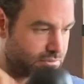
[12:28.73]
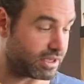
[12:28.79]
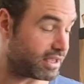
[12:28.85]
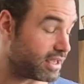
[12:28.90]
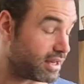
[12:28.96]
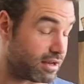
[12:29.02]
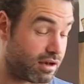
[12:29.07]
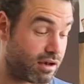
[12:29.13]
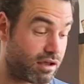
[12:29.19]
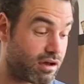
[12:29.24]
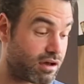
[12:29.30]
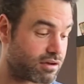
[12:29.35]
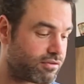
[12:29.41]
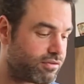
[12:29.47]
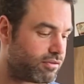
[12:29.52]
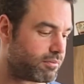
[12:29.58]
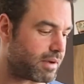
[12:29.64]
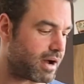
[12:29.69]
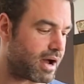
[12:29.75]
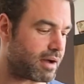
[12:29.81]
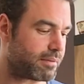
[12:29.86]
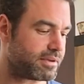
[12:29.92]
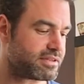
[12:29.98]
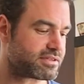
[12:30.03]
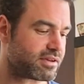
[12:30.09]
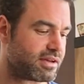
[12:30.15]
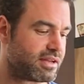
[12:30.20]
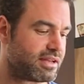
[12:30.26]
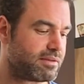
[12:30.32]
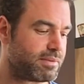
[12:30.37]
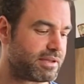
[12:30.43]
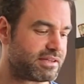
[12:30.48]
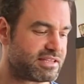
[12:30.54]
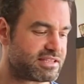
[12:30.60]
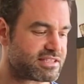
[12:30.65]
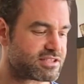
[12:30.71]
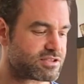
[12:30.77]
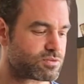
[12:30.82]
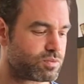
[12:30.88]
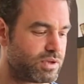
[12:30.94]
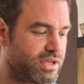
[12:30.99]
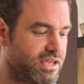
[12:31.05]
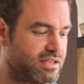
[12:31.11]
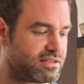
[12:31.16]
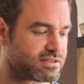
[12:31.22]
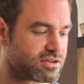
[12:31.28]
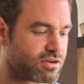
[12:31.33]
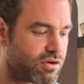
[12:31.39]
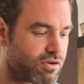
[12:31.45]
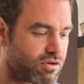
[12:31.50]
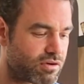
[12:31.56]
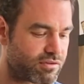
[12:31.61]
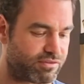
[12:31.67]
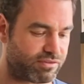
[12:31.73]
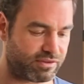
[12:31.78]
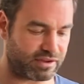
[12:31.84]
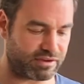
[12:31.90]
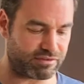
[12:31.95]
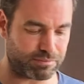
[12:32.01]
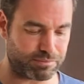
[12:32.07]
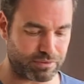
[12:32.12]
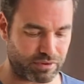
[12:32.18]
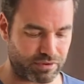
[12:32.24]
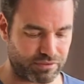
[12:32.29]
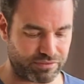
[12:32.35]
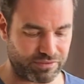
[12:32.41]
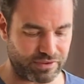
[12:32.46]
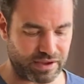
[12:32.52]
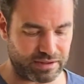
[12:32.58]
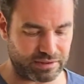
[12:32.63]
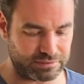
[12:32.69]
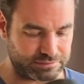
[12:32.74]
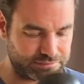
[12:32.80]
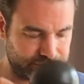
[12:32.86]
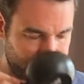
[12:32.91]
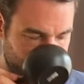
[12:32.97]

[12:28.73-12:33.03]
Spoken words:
I get a lot of umami, so a little bit this sweet corn flavor profile.